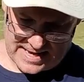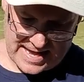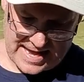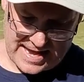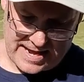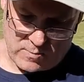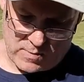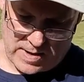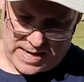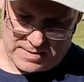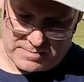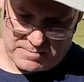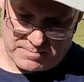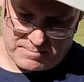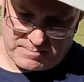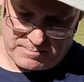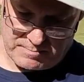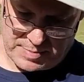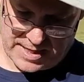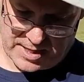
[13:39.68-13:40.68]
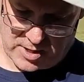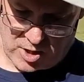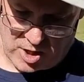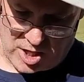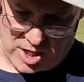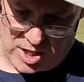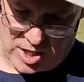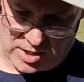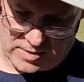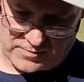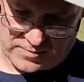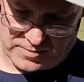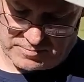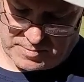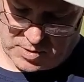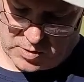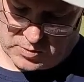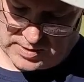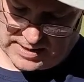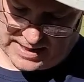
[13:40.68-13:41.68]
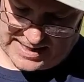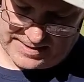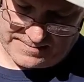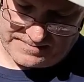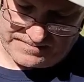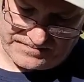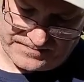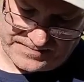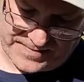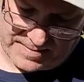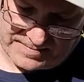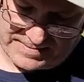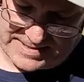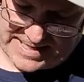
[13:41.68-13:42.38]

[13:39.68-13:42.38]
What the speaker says: weight big hog from Moonlit. I'm taking